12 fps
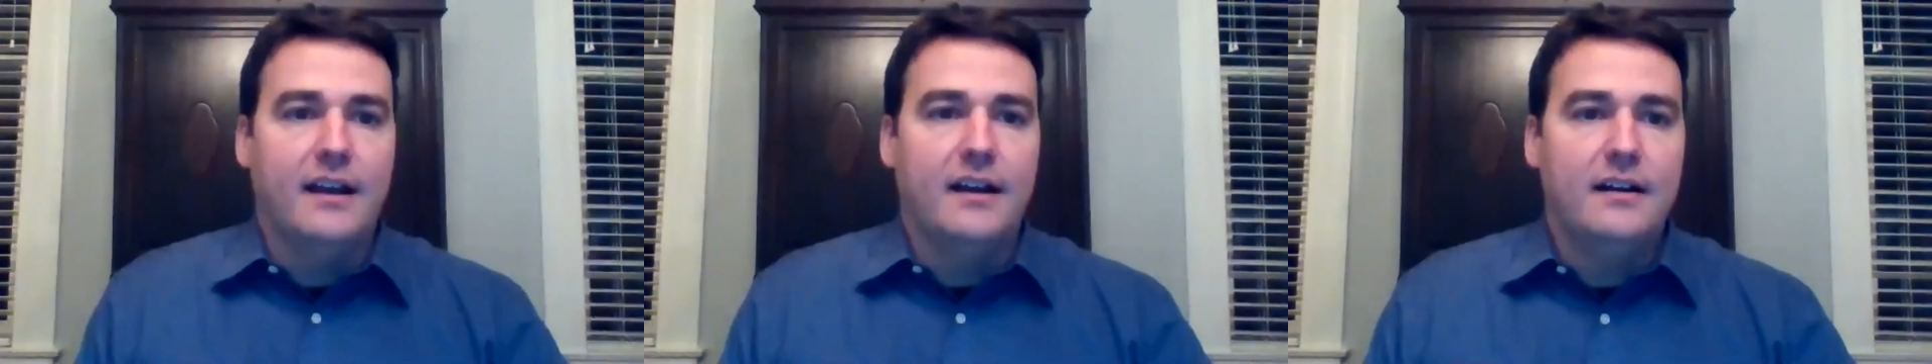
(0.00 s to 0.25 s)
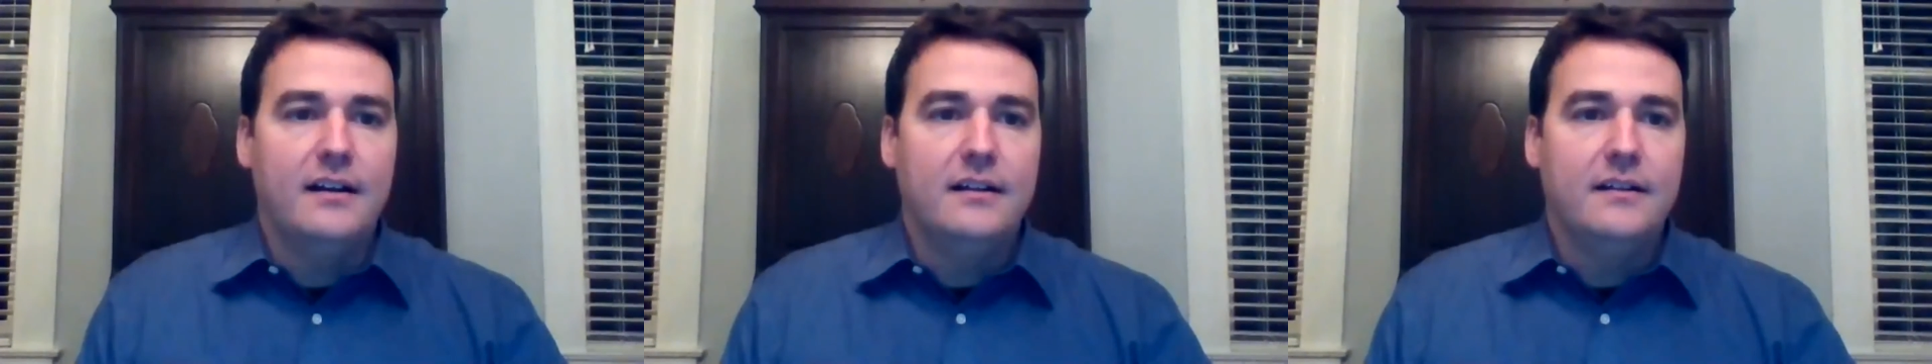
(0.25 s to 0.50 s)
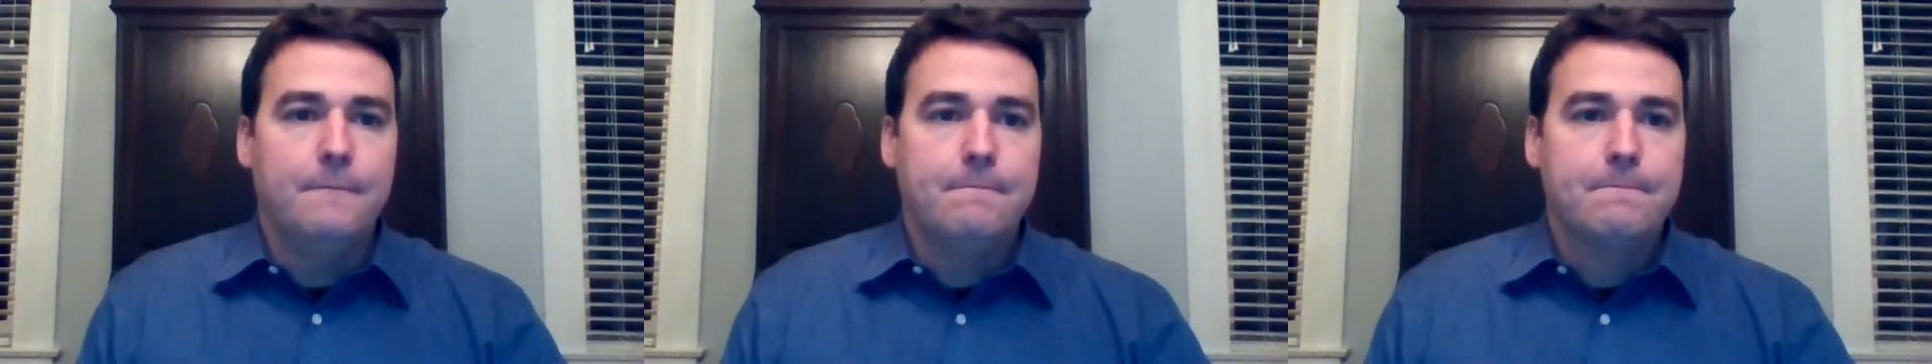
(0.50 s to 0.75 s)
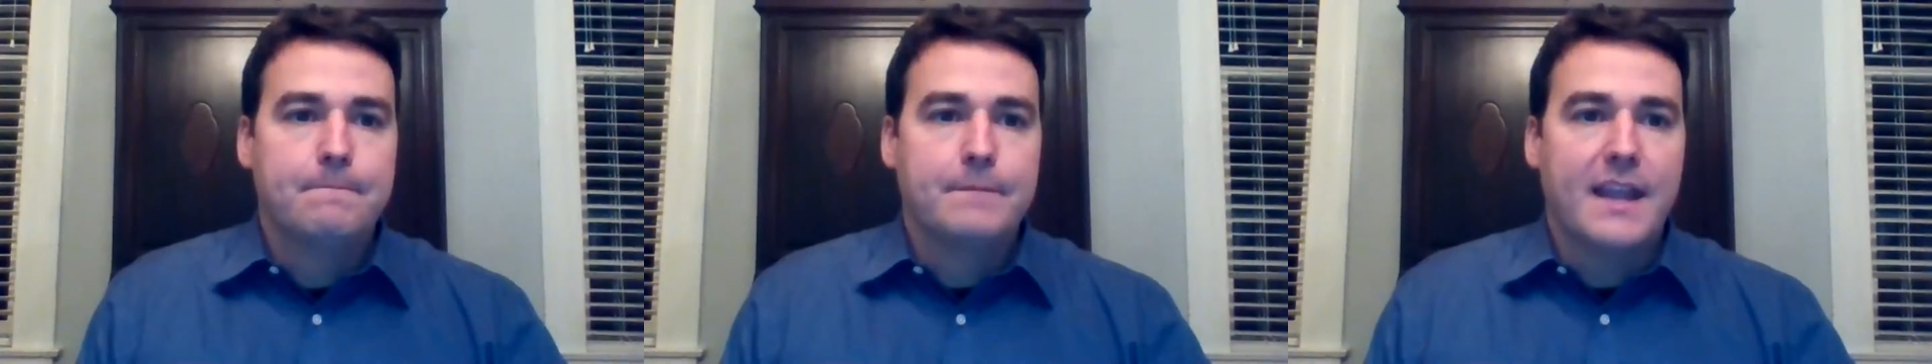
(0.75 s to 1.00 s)
I
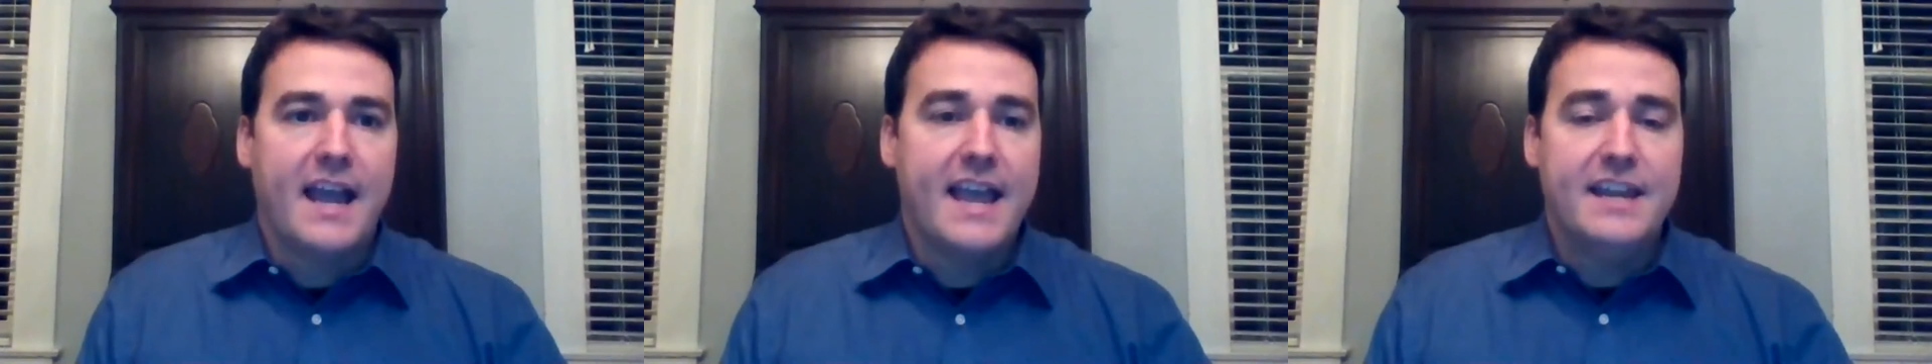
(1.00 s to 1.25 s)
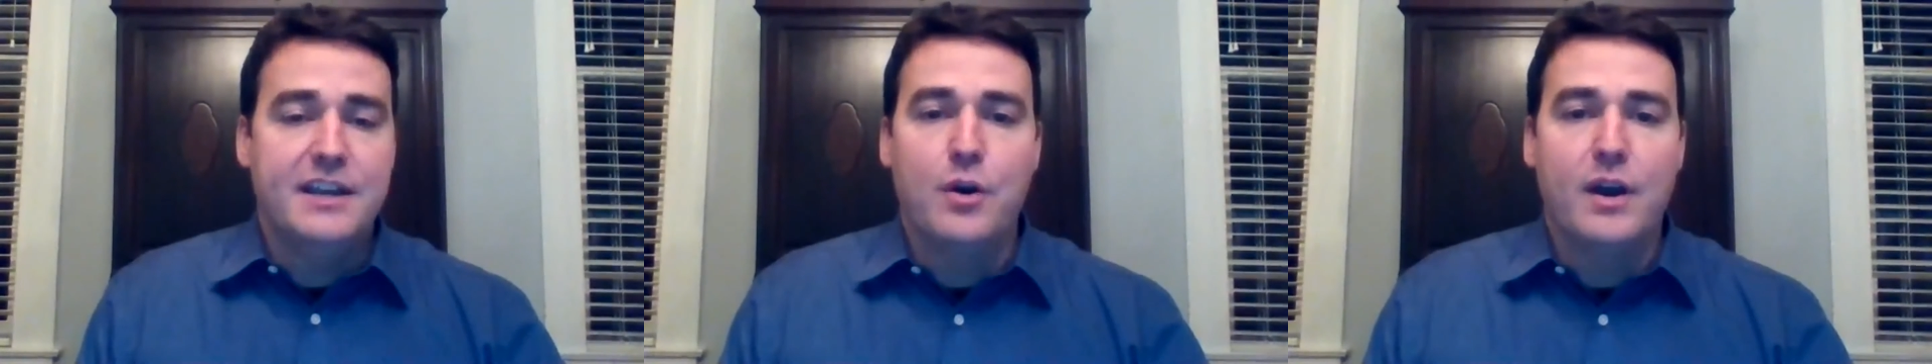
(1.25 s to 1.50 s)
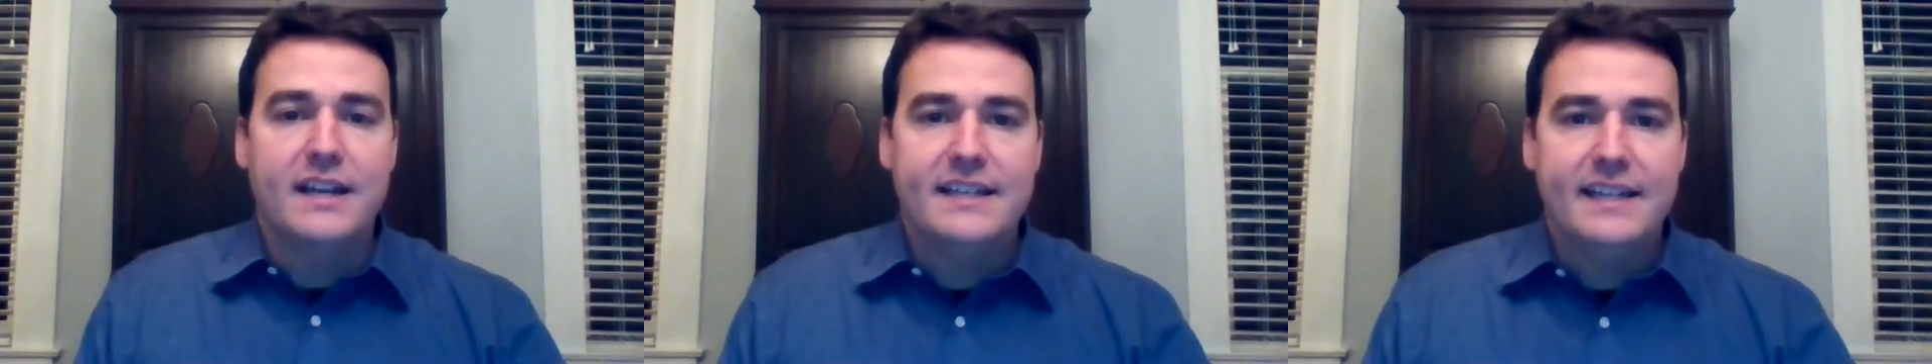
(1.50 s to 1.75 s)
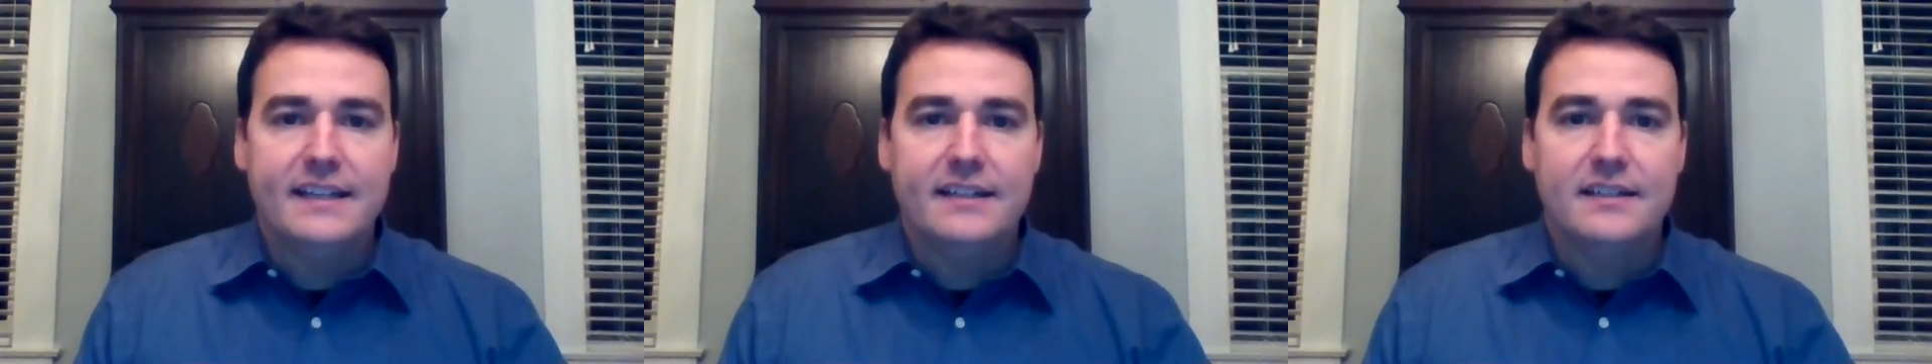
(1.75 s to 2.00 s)
had no
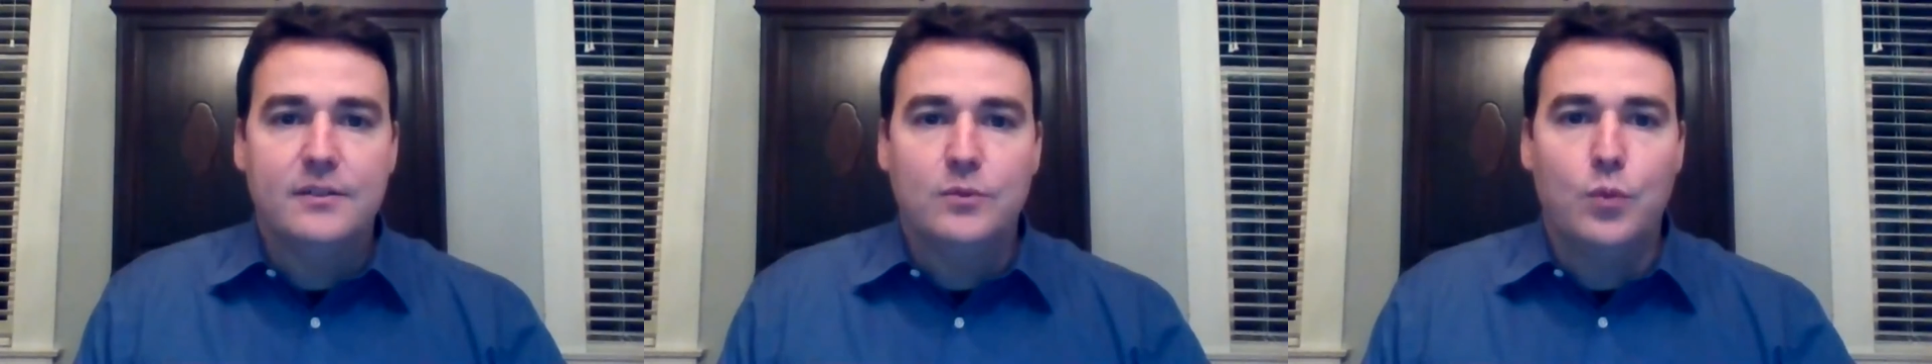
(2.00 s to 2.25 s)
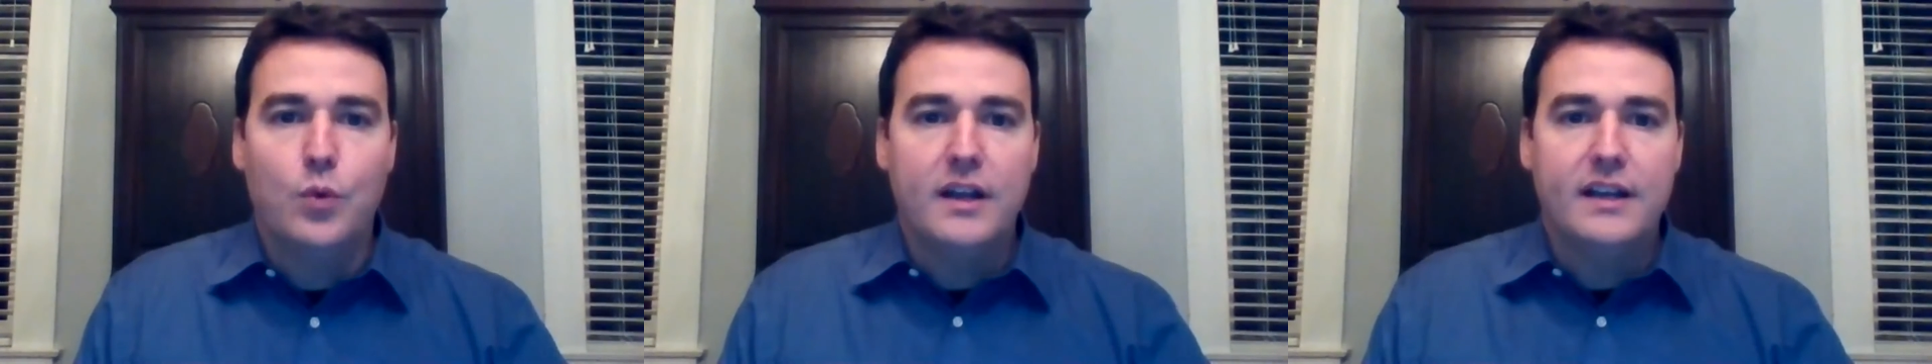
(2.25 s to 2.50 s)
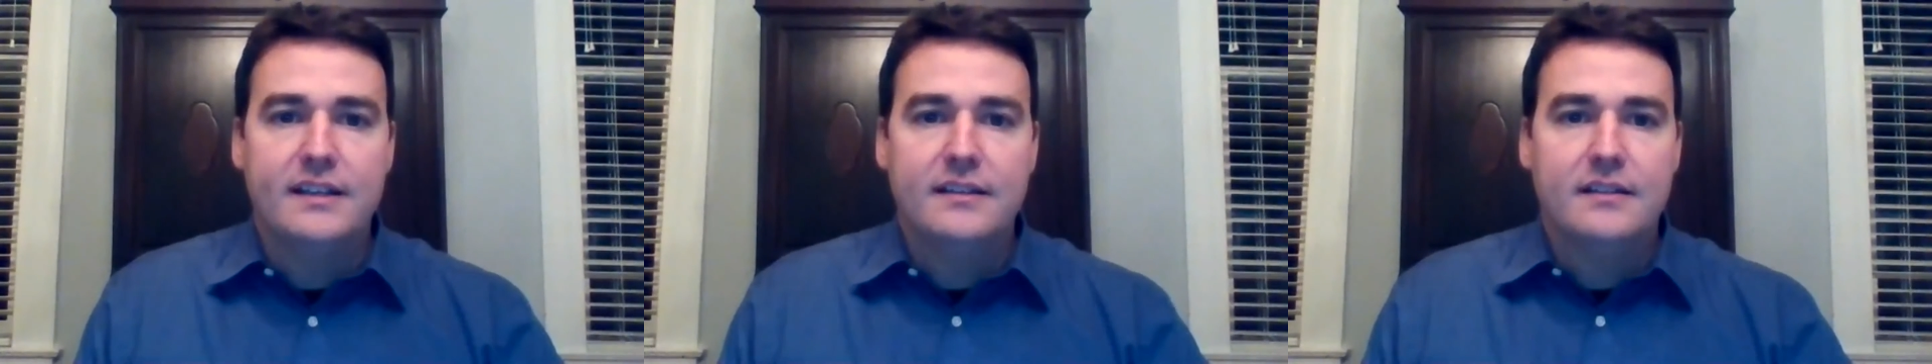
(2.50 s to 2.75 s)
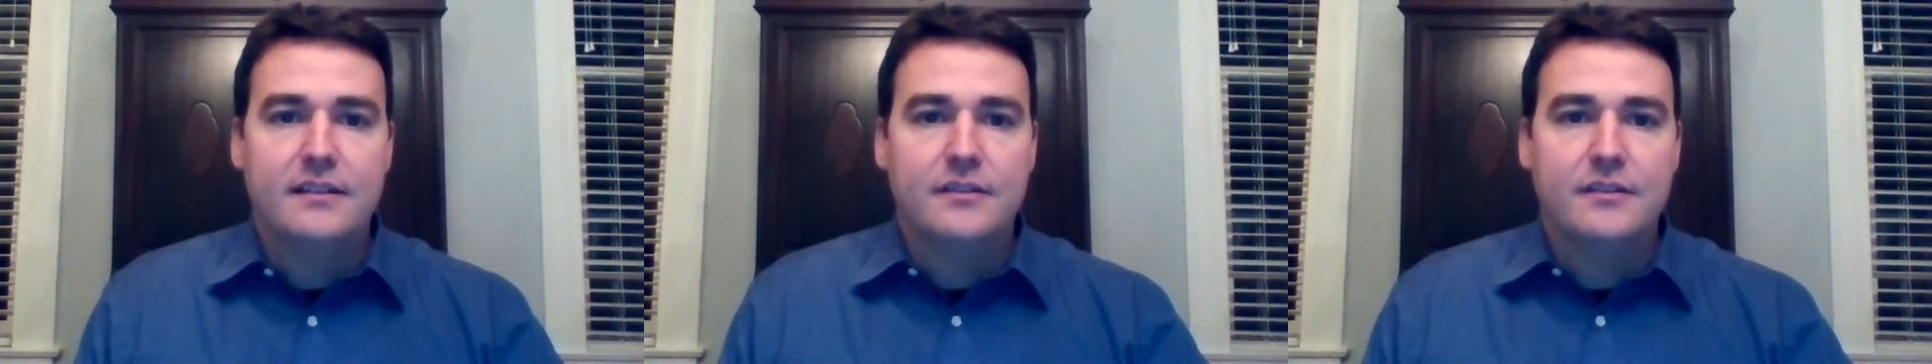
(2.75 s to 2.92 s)
idea what